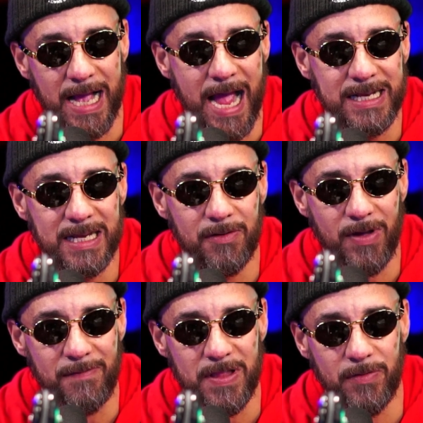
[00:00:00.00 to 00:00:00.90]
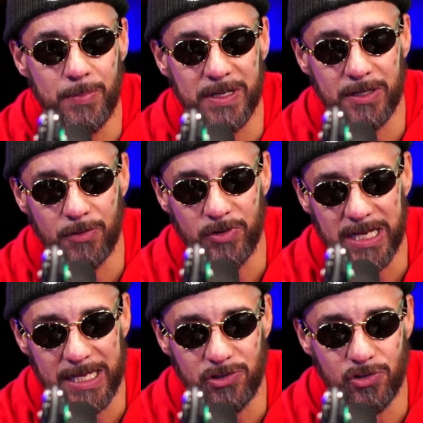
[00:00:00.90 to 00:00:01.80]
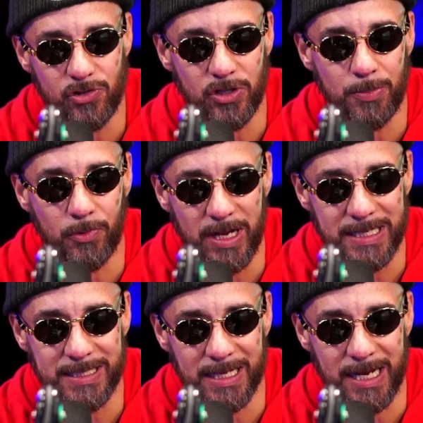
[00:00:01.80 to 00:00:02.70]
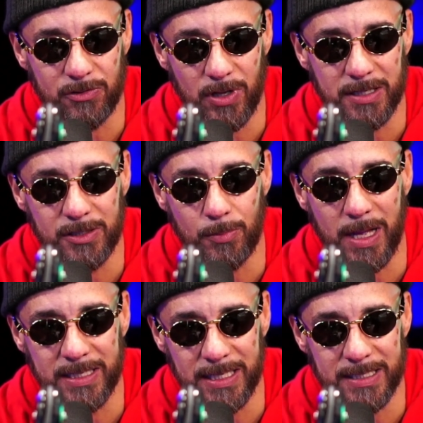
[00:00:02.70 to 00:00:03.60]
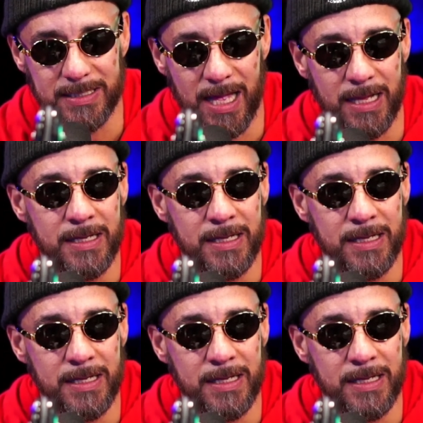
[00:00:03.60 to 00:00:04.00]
I've never been in a relationship or anything, and I try to tell my kids that,